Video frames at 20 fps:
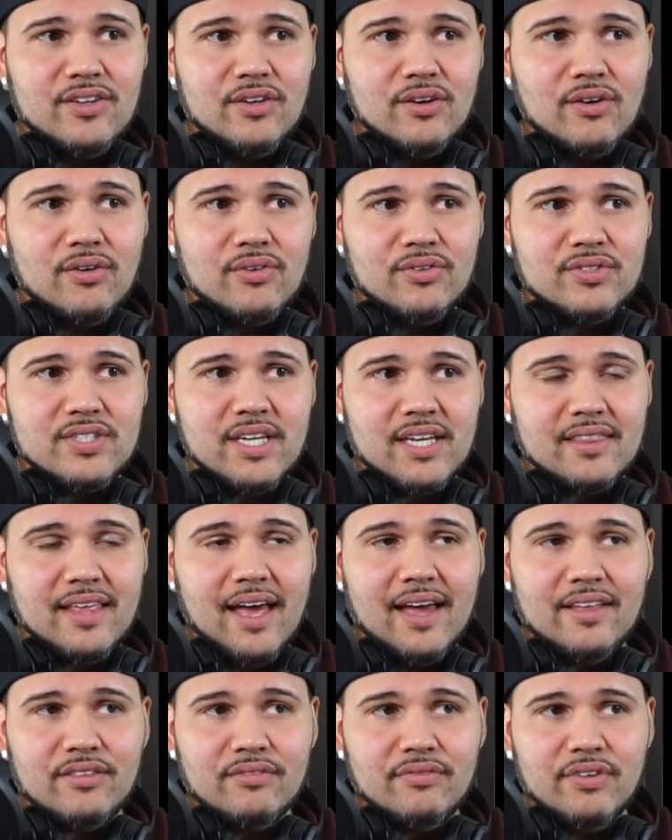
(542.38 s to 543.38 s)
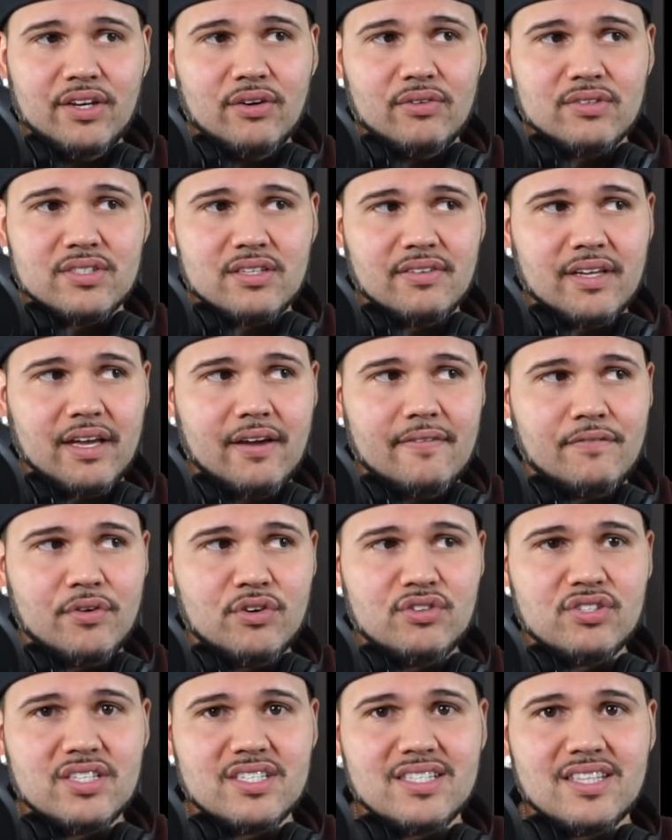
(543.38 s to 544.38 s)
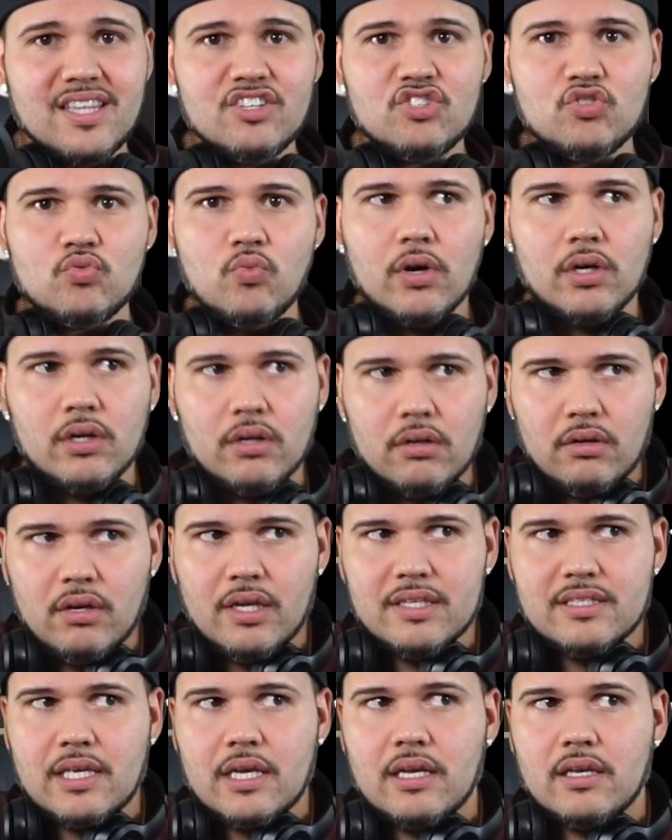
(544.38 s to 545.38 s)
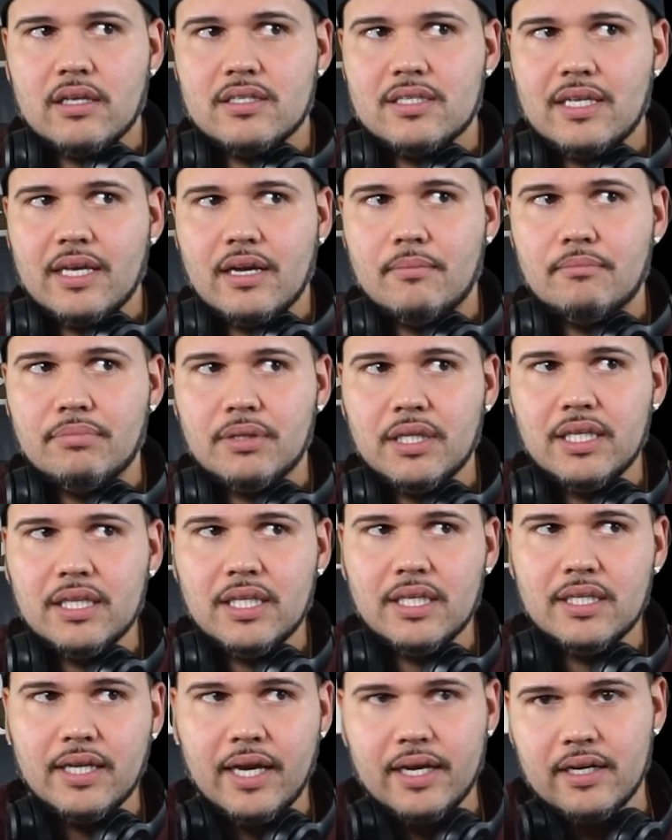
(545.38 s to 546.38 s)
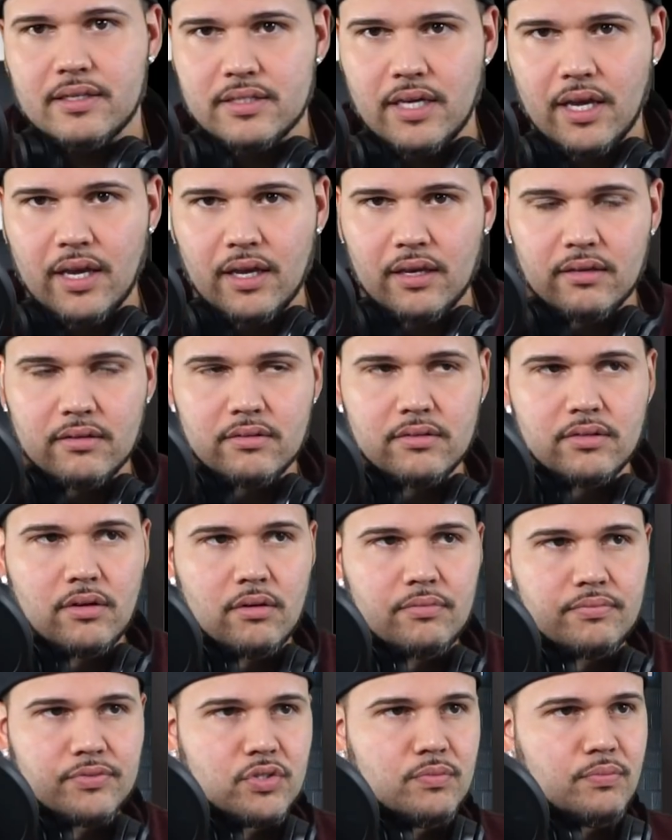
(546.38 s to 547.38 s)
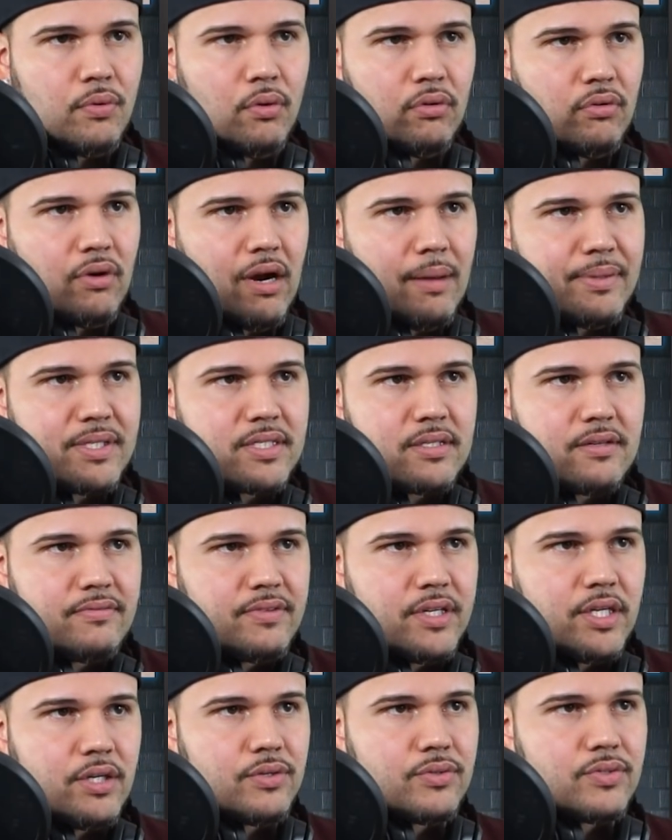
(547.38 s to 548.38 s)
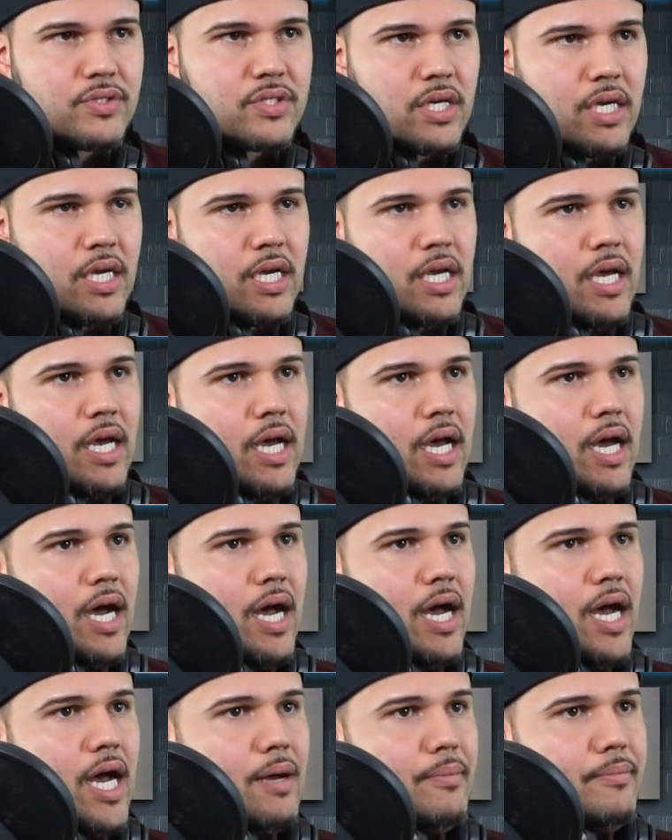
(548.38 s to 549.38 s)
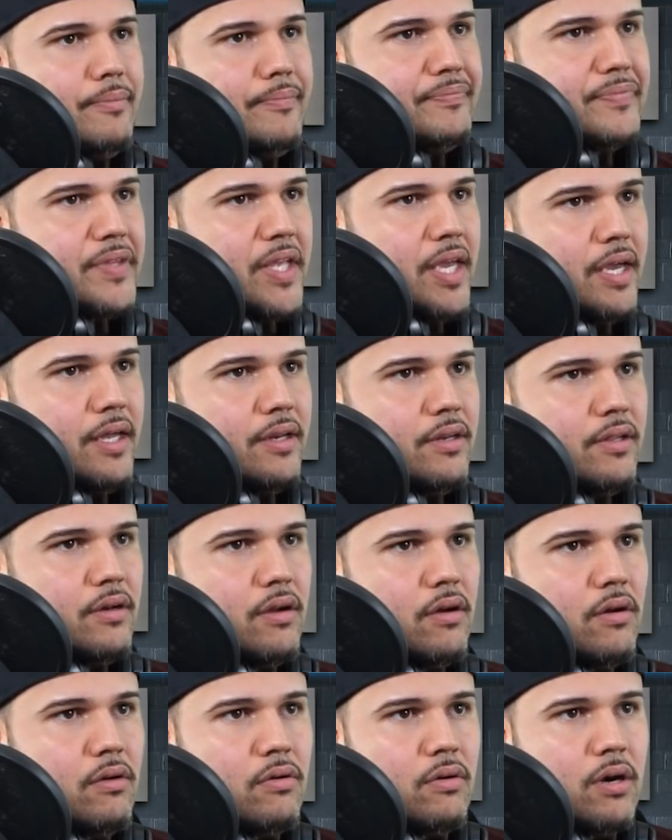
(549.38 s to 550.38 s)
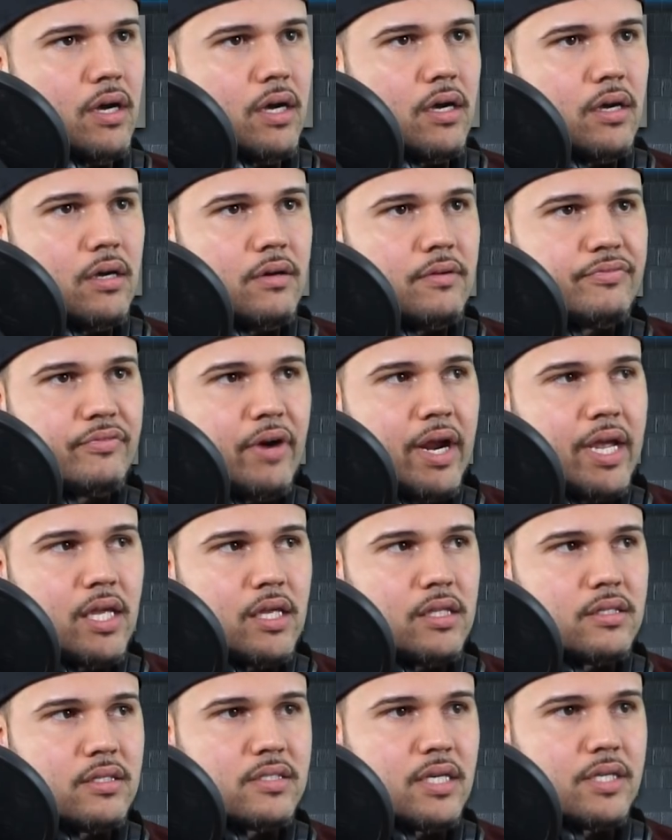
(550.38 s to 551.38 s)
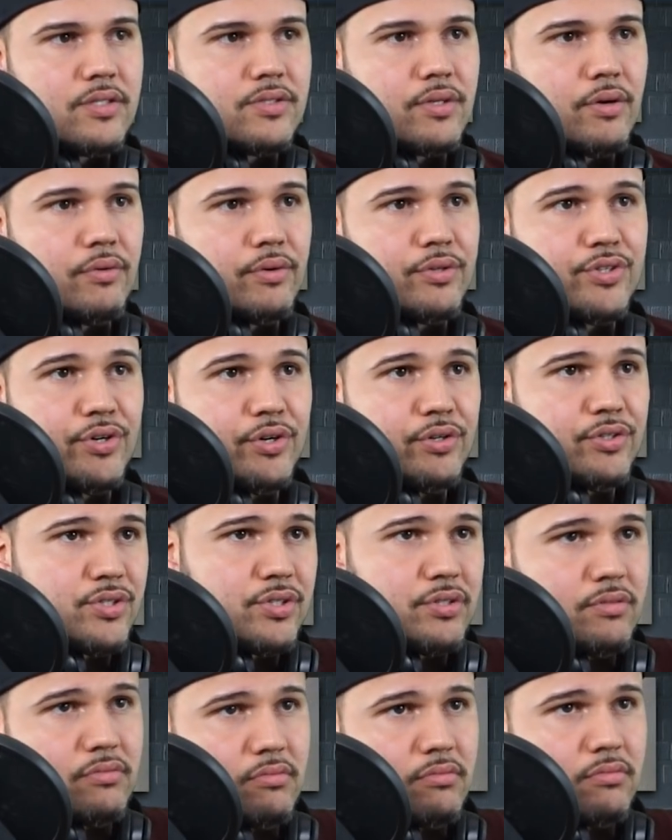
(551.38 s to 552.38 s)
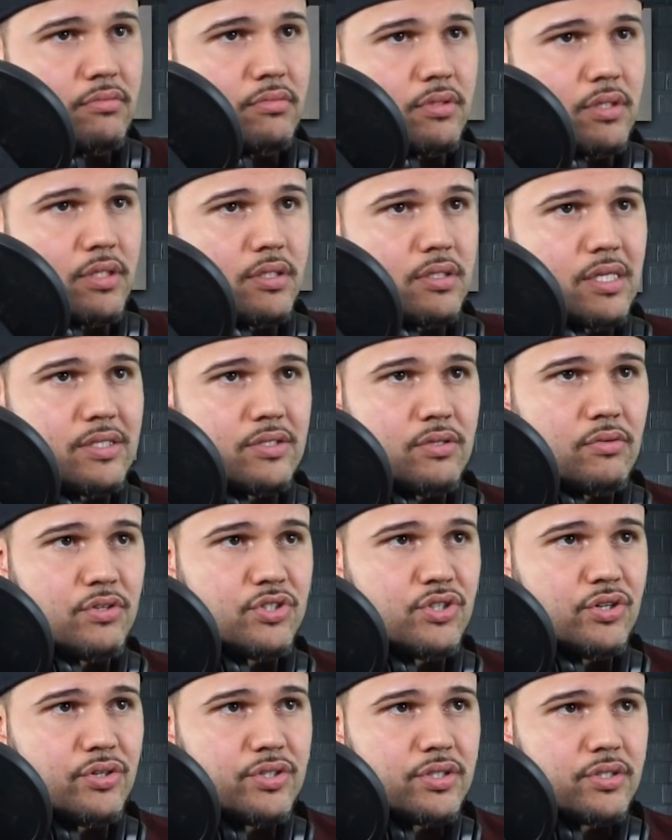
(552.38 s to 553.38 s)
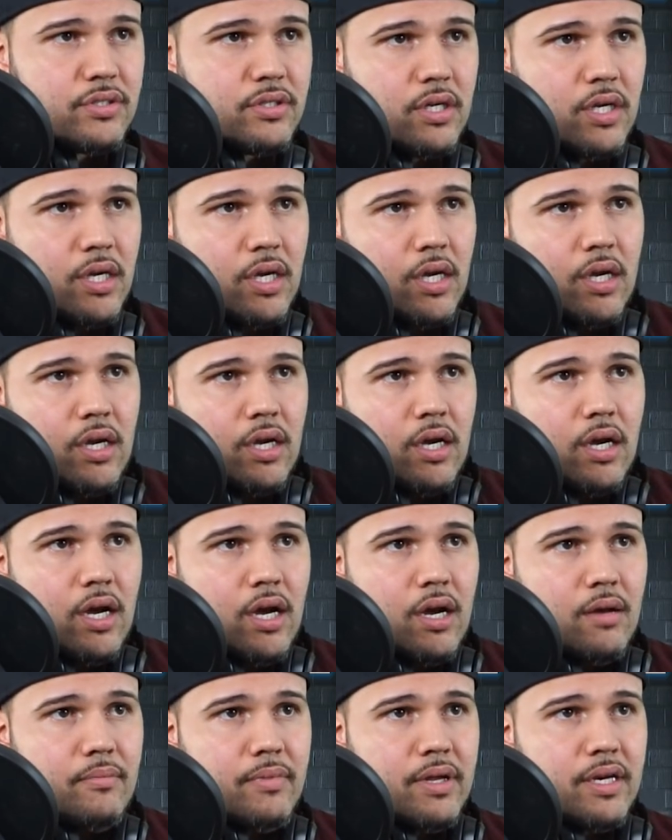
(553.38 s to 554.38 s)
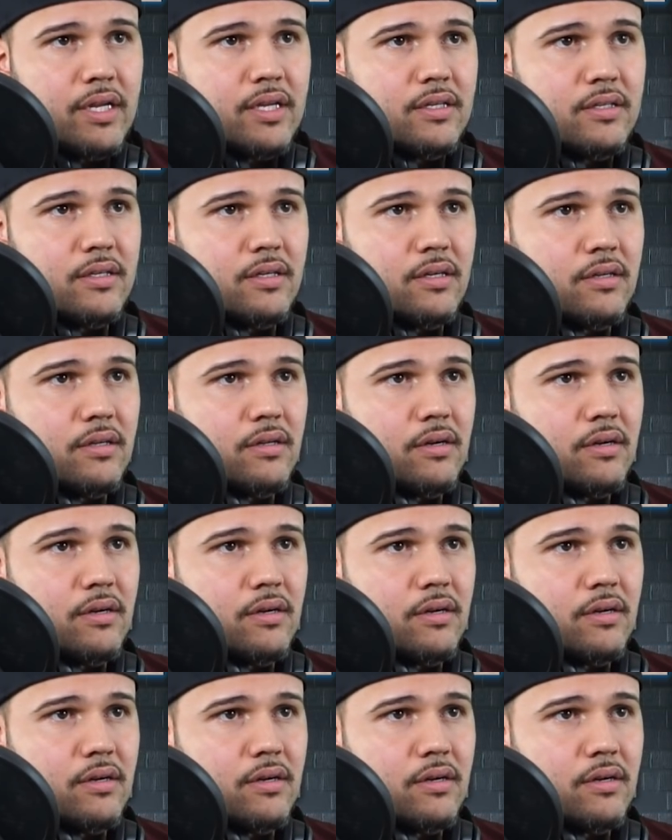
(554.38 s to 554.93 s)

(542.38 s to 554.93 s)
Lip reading: you know, you take that in the video and stuff like that versus this one. It's like completely night and day, you know, two polar opposite videos. And you know, Frankie decides to go to church. And he